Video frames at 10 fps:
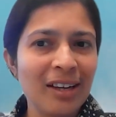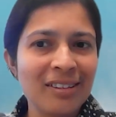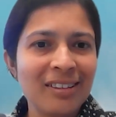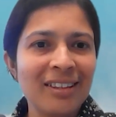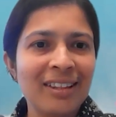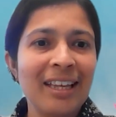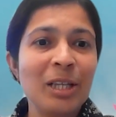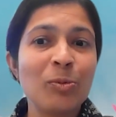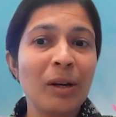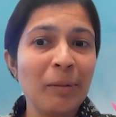that
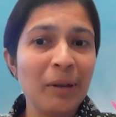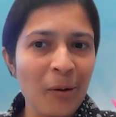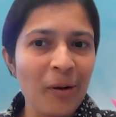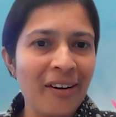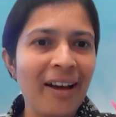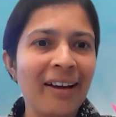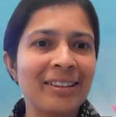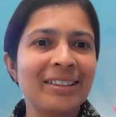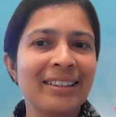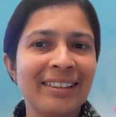things will be all
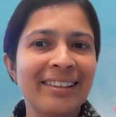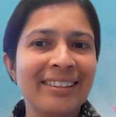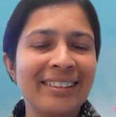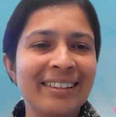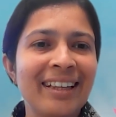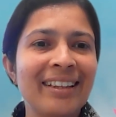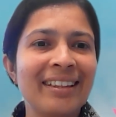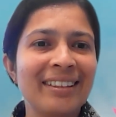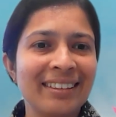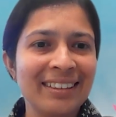right
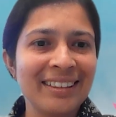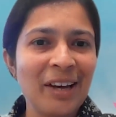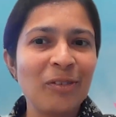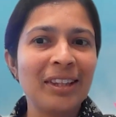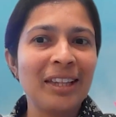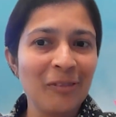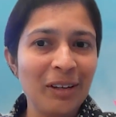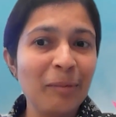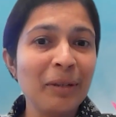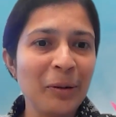and everything
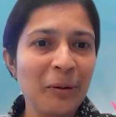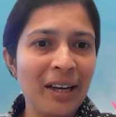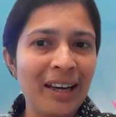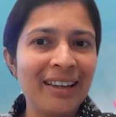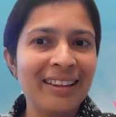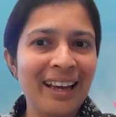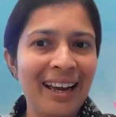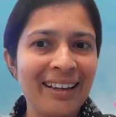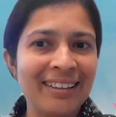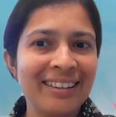will be okay in
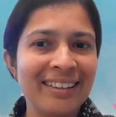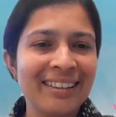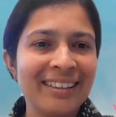the end.